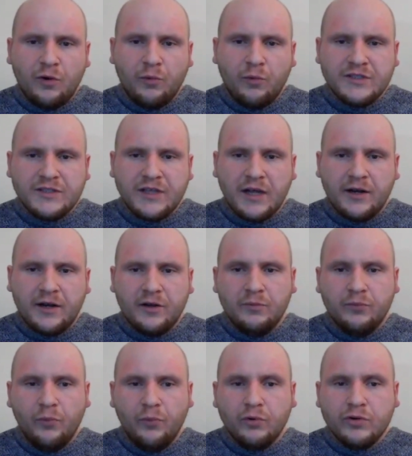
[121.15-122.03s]
notwithstanding
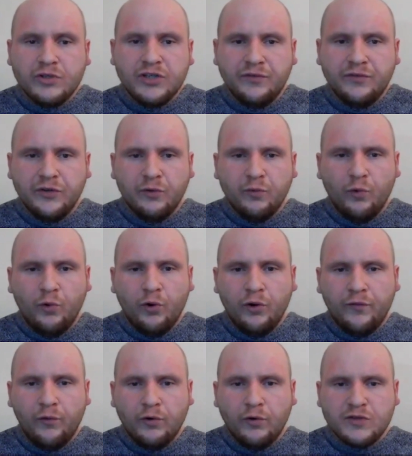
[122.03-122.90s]
that much of your
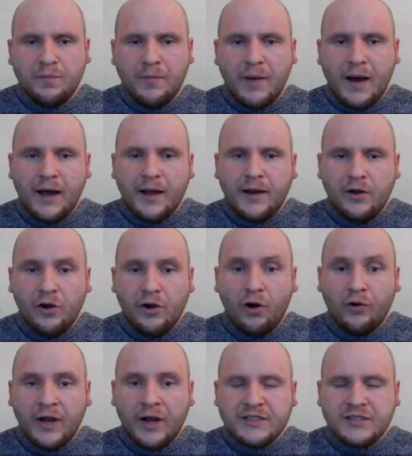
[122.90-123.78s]
workforce might
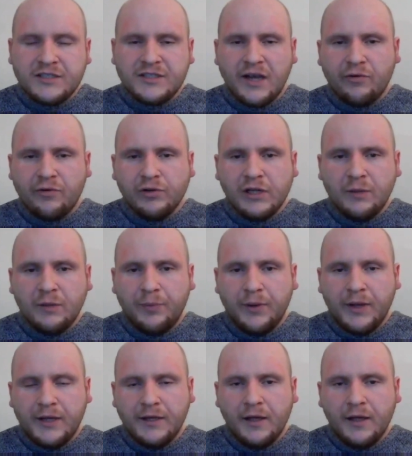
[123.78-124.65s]
not necessarily
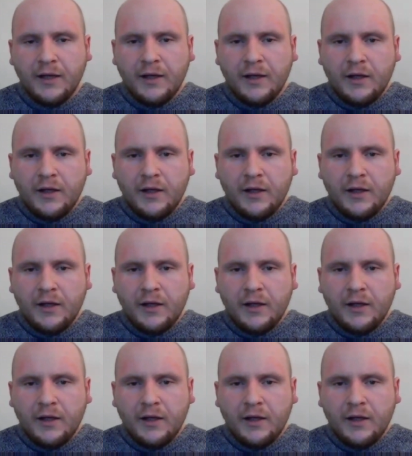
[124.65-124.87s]
be